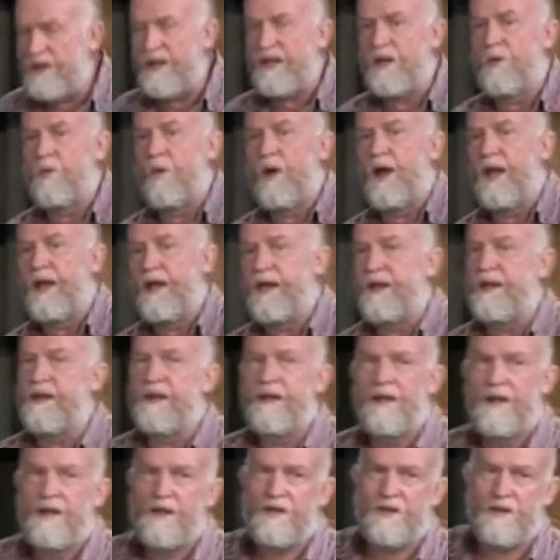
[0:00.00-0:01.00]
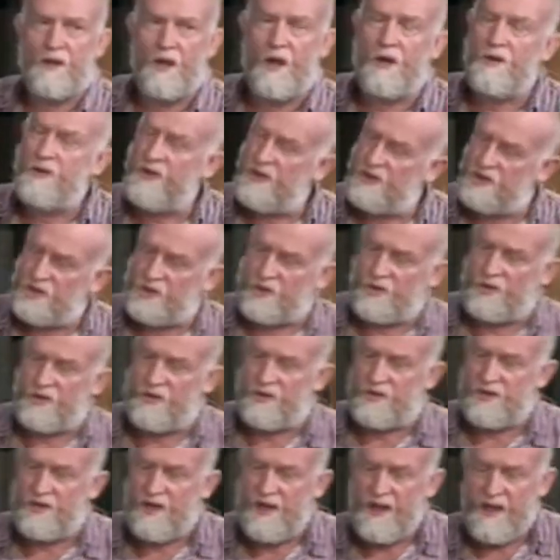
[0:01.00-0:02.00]
way, the only truth,
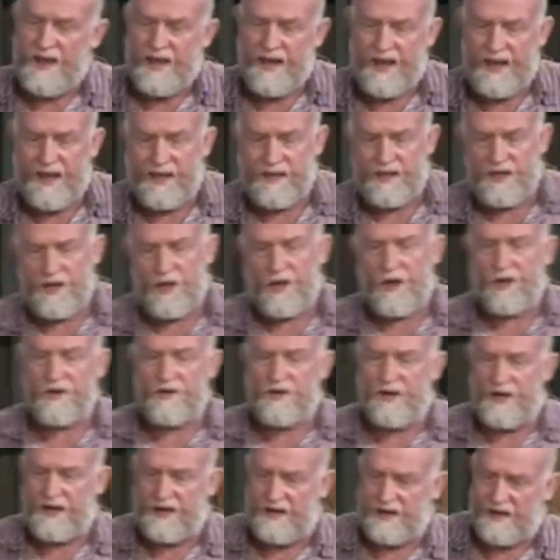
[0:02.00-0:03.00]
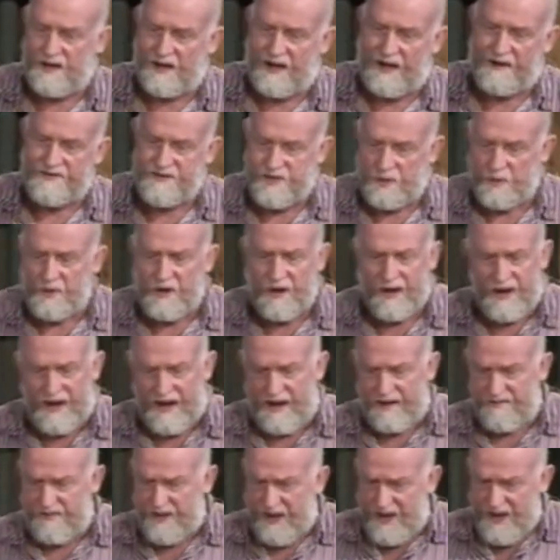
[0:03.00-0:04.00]
and the only life. So we got to
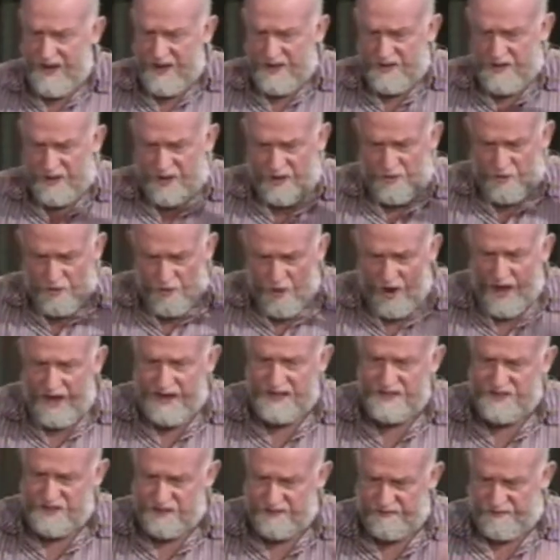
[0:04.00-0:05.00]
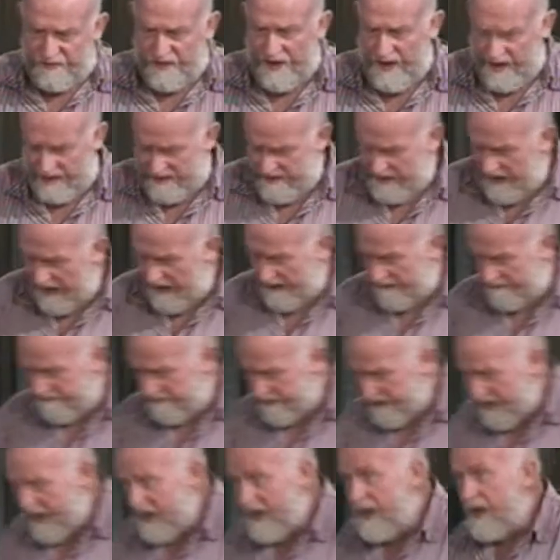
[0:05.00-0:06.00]
have the right faith. Now,
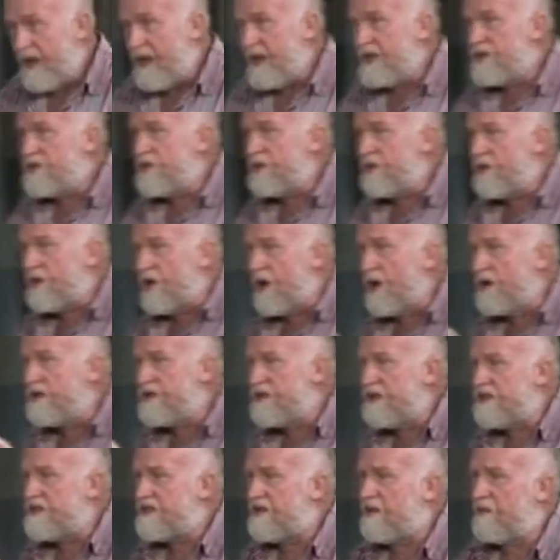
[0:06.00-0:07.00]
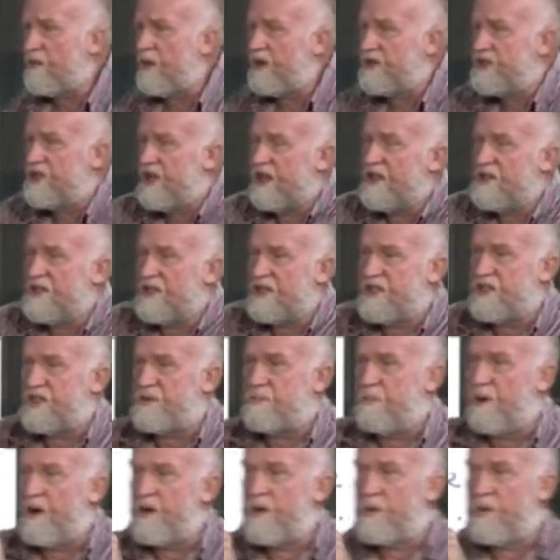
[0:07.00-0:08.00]
into the context of what Jesus
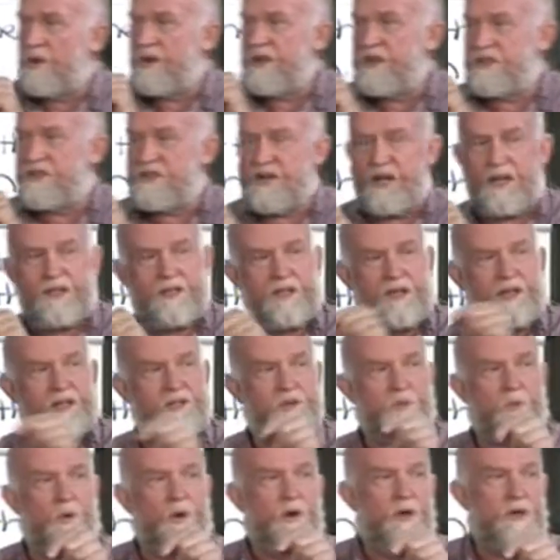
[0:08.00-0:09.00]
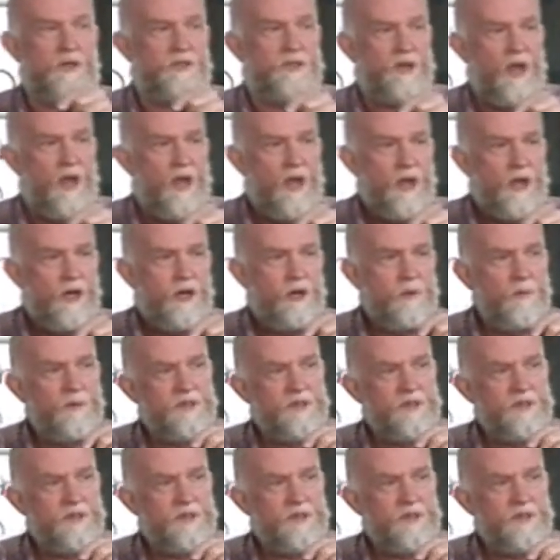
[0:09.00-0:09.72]
spoke when he said these words, you must